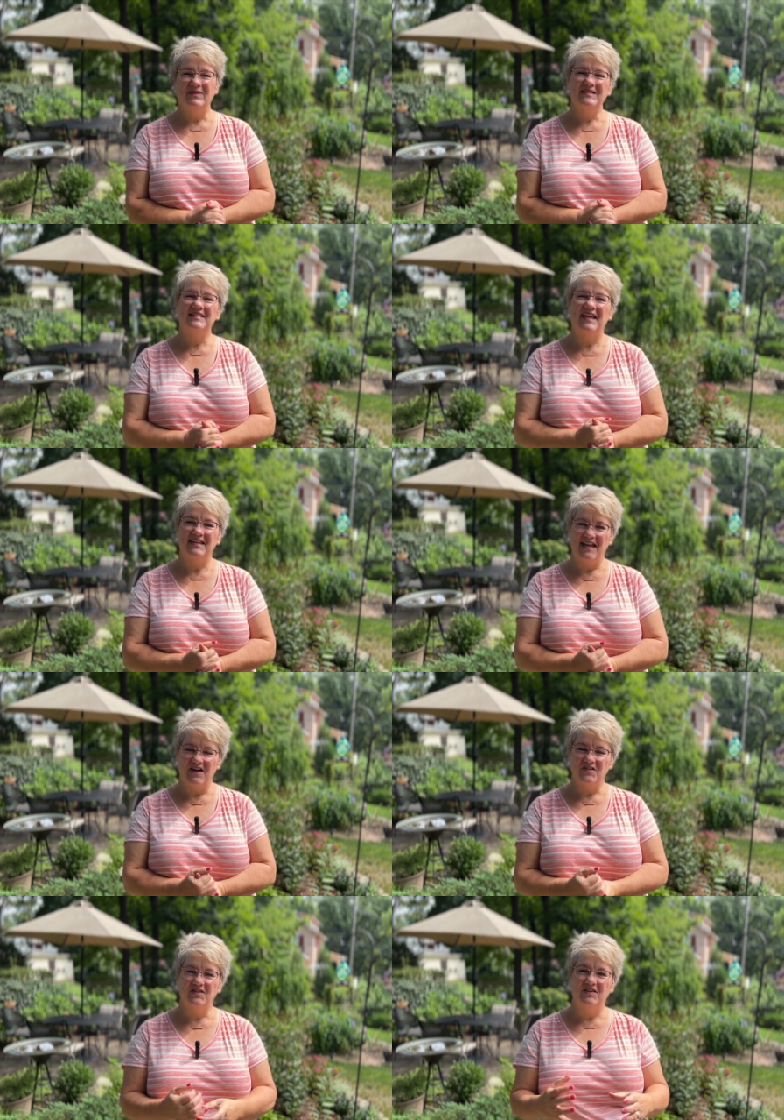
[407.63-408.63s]
Please take
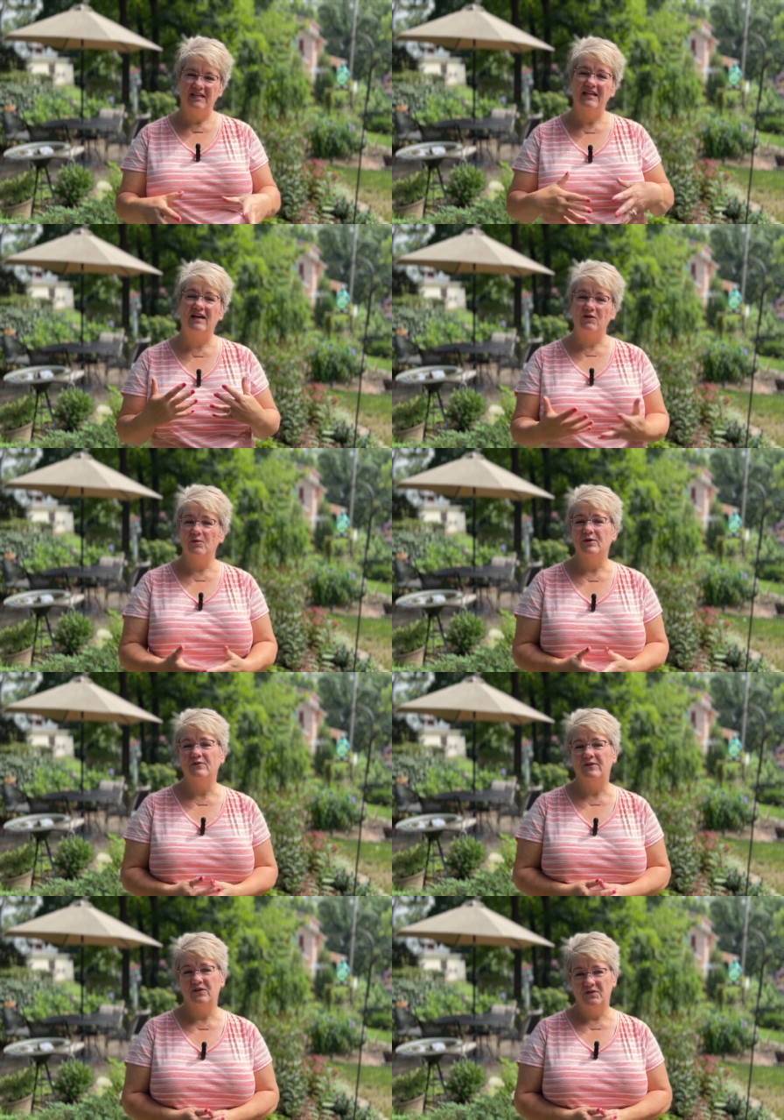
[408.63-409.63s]
care to clean out your
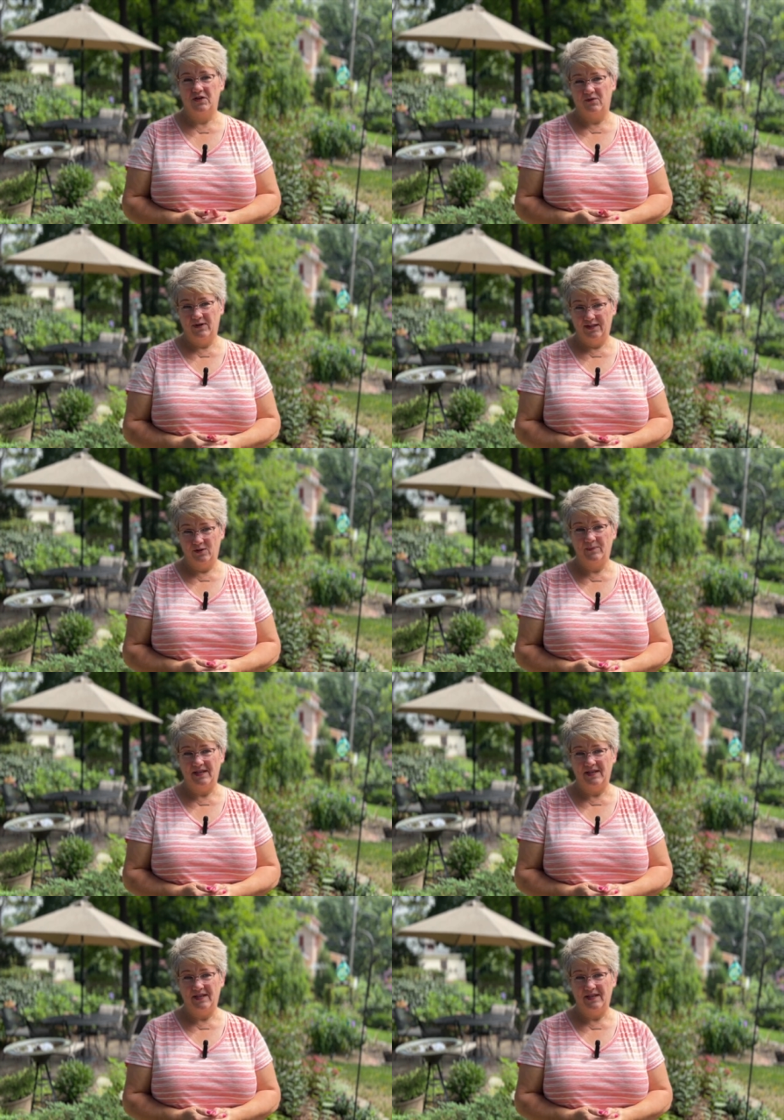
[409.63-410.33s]
bird feeders on a regular